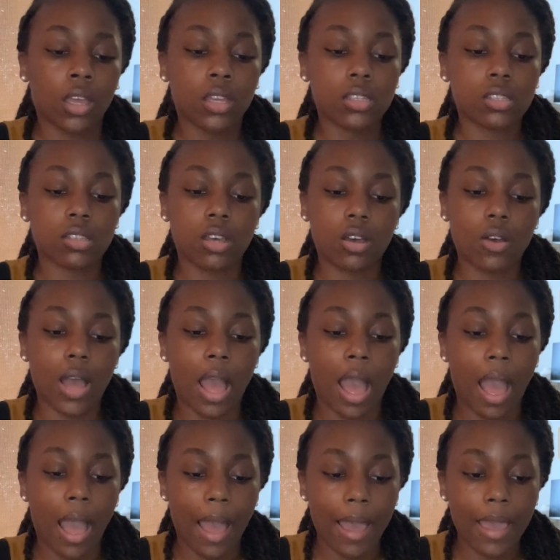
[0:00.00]
So
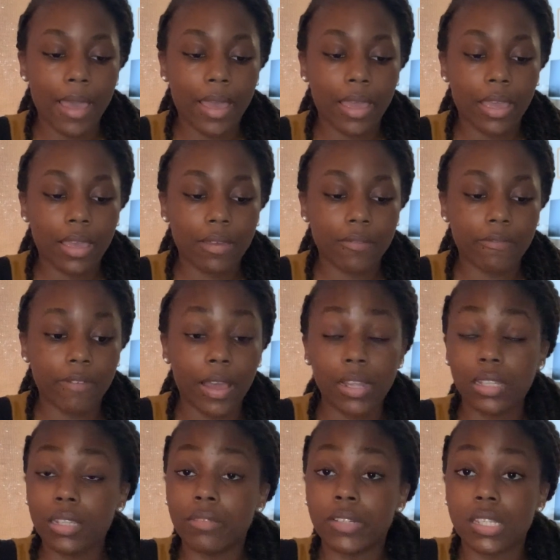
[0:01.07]
I
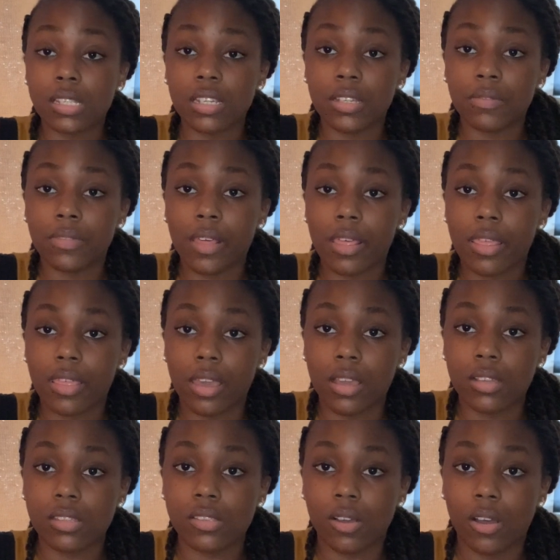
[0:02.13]
finally received
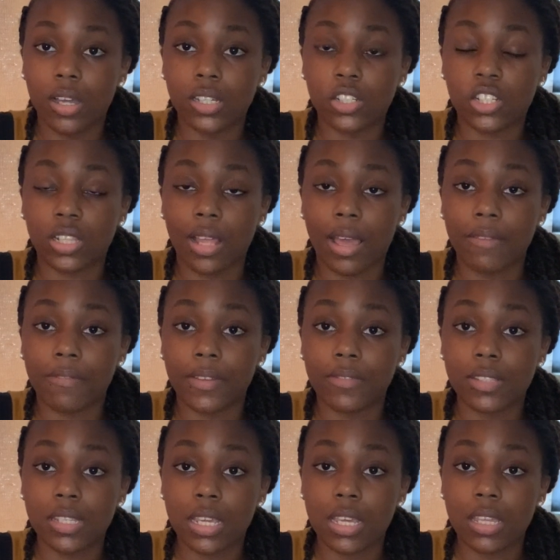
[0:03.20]
things on July
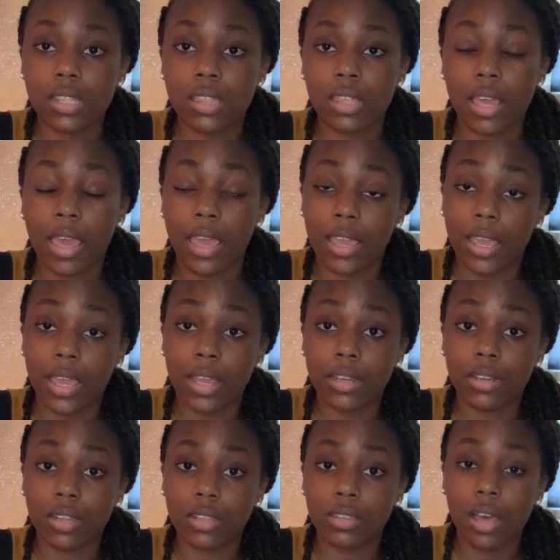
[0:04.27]
15th,
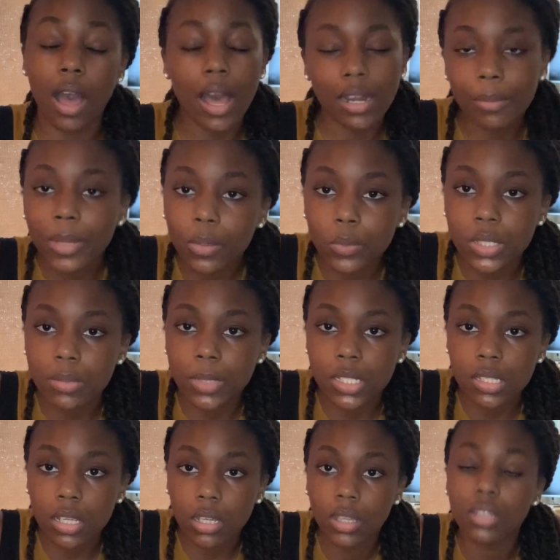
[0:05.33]
and the ottoman was
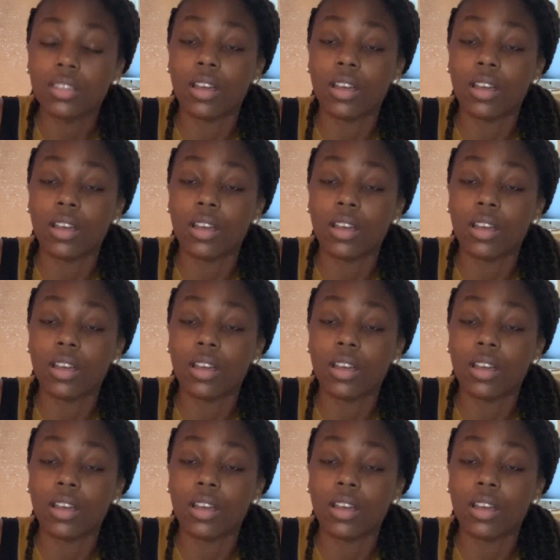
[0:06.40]
missing.